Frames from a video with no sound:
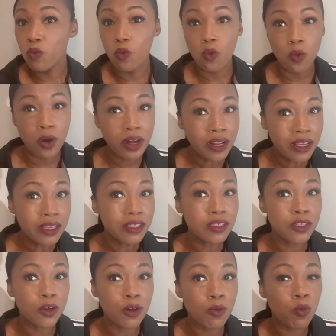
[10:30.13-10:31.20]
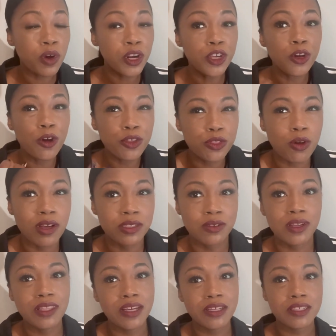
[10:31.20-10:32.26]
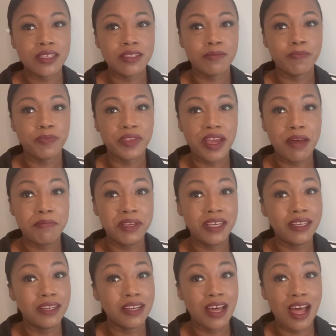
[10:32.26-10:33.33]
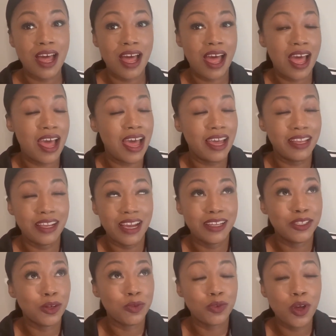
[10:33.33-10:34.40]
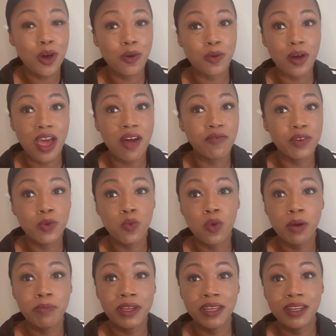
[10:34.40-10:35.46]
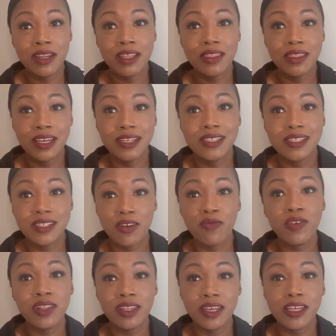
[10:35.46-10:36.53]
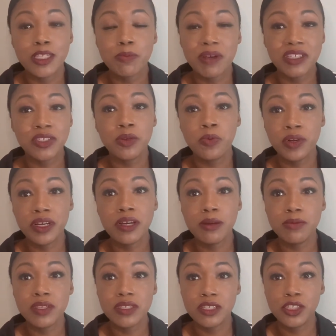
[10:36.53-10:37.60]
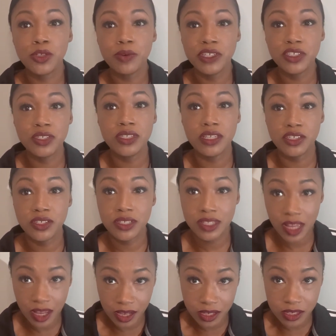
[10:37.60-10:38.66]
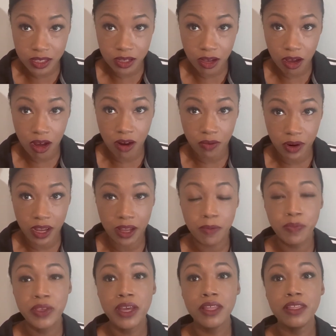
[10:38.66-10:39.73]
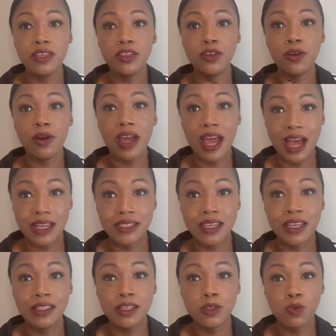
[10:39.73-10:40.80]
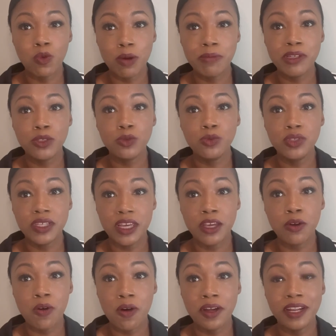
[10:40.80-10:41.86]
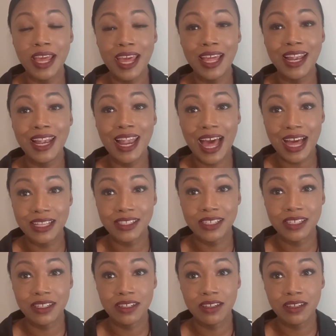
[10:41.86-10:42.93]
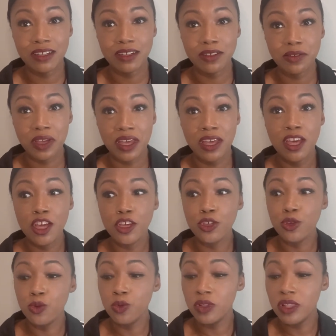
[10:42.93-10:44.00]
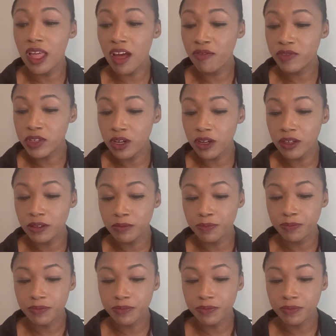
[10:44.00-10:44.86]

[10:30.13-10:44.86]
What are your thoughts on this? I mean, I don't know. Every woman thinks differently, especially when it comes to situations such as these. All right. You're asking this woman to take on a lot. Okay. You left her